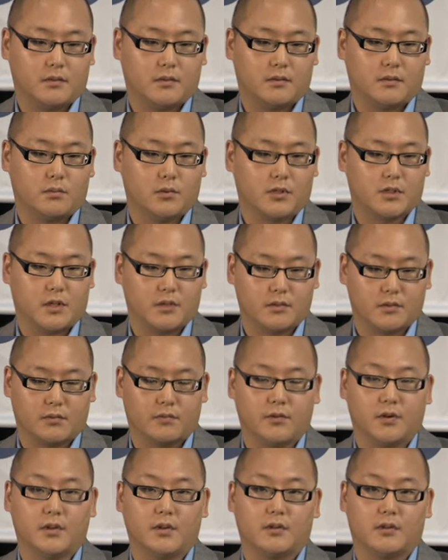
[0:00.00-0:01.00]
which also
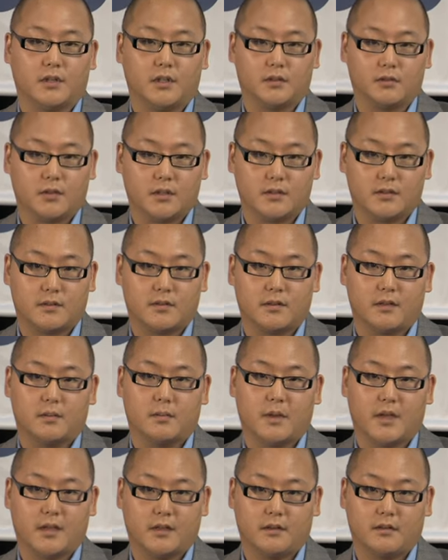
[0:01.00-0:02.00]
further decreased the
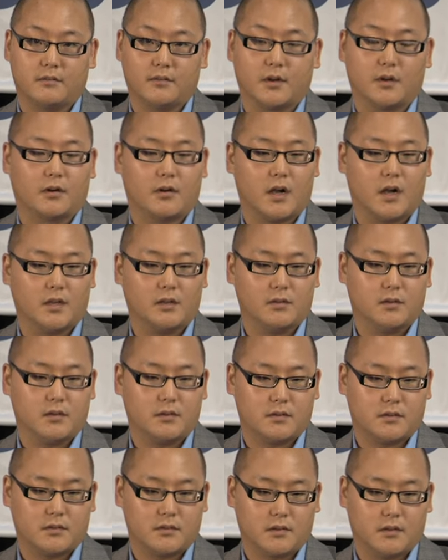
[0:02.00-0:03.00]
demand of our CRA
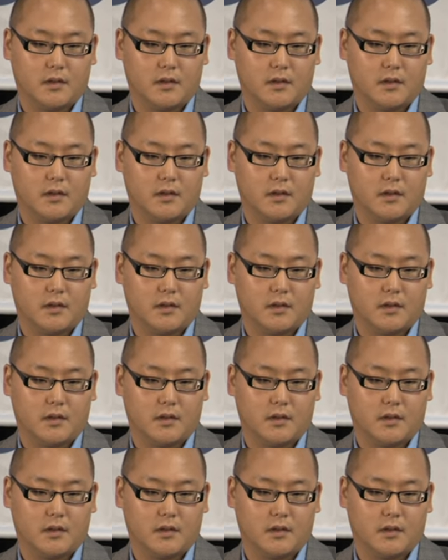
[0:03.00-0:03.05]
units.